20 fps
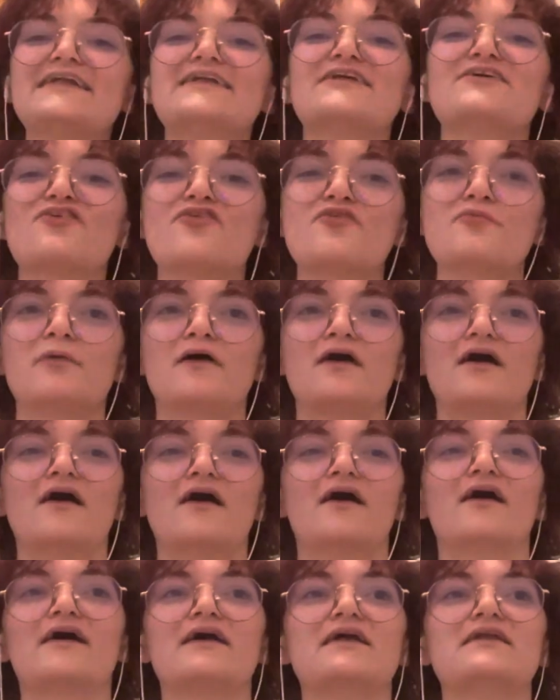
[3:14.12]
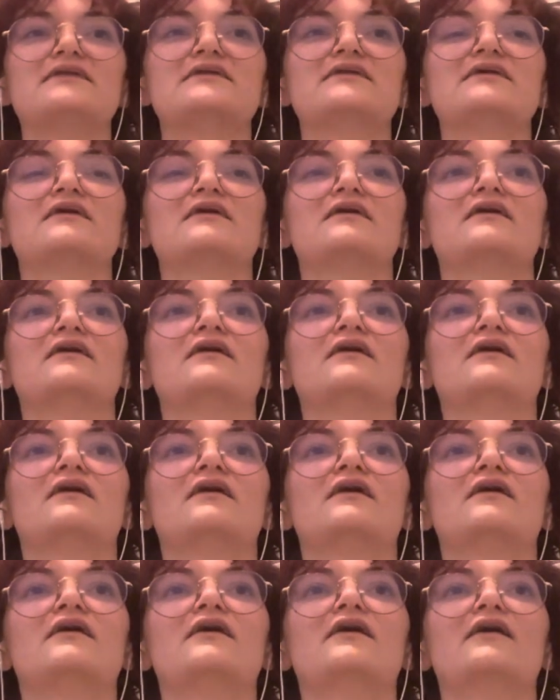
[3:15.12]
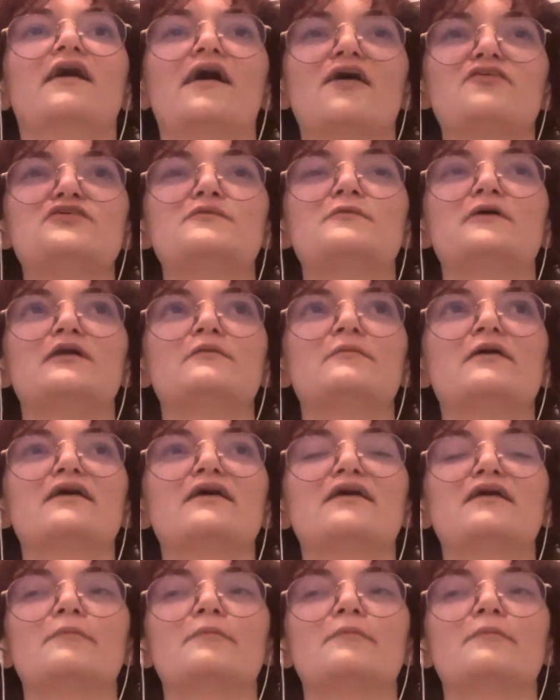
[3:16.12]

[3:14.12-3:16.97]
years behind everybody making a